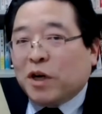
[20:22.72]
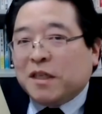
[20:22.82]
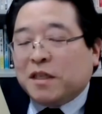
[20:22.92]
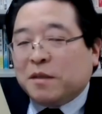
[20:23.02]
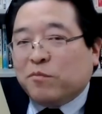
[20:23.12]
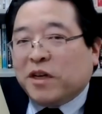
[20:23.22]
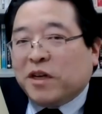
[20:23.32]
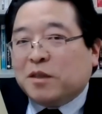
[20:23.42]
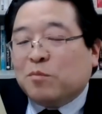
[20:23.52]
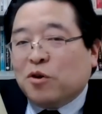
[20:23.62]
porous,
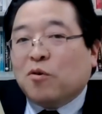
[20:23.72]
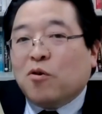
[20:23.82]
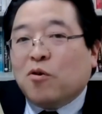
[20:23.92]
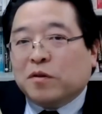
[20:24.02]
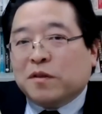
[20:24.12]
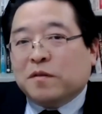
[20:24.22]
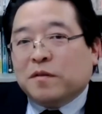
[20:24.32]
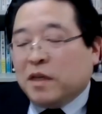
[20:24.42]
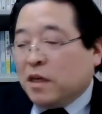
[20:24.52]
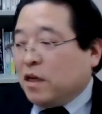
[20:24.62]
very small holes.
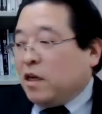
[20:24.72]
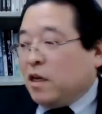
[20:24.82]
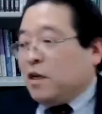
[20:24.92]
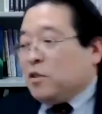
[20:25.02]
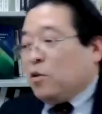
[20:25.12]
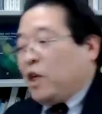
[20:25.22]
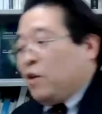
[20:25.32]
So